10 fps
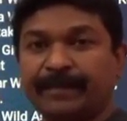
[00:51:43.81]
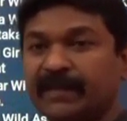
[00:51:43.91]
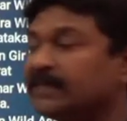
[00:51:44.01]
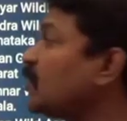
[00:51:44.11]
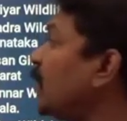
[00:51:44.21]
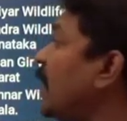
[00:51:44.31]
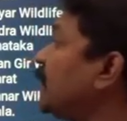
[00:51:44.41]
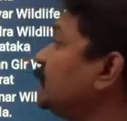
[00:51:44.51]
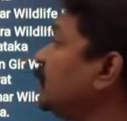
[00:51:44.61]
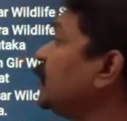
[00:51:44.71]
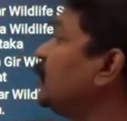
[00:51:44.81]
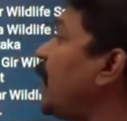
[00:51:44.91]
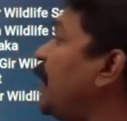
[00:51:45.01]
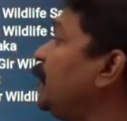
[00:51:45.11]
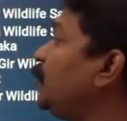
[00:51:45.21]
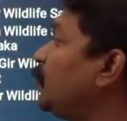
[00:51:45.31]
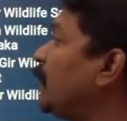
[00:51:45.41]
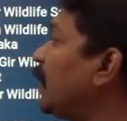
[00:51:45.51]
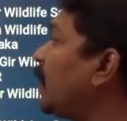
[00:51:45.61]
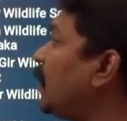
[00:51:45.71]
It's called as the Kiladiyo
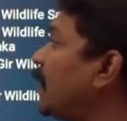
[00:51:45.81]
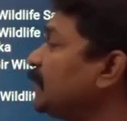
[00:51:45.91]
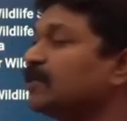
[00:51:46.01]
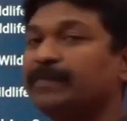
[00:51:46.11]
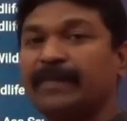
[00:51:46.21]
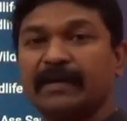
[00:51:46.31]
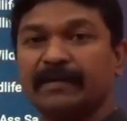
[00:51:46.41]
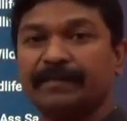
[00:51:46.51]
Ghana National Park.